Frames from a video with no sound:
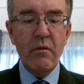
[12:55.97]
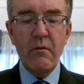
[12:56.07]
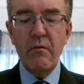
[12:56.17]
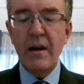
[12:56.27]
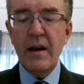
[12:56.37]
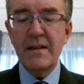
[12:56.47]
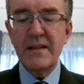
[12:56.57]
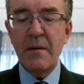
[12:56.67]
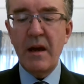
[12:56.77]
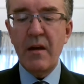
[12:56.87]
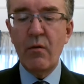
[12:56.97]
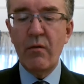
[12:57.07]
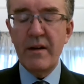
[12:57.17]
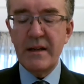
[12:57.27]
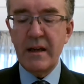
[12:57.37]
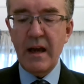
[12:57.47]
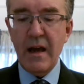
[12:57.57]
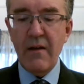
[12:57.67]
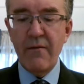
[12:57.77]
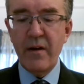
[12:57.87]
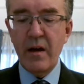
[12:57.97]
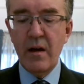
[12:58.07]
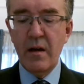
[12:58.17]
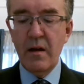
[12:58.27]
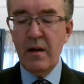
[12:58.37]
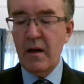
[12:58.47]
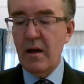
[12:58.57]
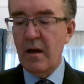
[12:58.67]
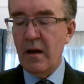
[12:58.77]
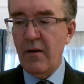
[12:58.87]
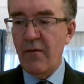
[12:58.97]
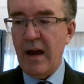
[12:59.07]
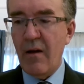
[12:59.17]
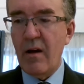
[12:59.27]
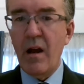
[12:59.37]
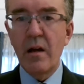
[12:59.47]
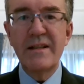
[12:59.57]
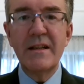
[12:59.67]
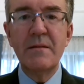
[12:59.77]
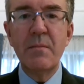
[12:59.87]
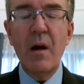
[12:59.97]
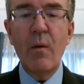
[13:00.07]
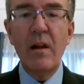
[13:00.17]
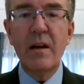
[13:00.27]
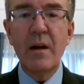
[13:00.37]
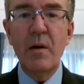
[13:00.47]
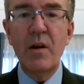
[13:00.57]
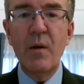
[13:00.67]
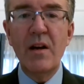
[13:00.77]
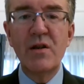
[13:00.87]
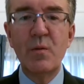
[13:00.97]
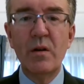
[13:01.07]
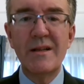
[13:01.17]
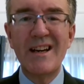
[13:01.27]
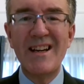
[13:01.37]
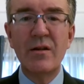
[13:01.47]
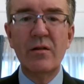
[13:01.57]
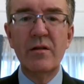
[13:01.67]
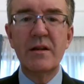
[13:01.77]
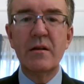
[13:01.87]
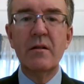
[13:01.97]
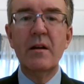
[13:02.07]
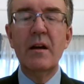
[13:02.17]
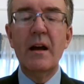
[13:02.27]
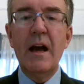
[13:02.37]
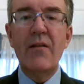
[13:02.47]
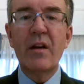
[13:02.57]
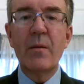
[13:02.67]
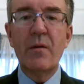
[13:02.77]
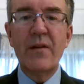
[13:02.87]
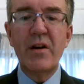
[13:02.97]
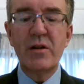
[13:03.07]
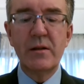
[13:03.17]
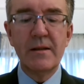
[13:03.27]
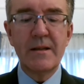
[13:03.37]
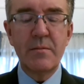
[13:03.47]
realize I may already have outlasted my welcome, and you actually want to get on to having a professionals to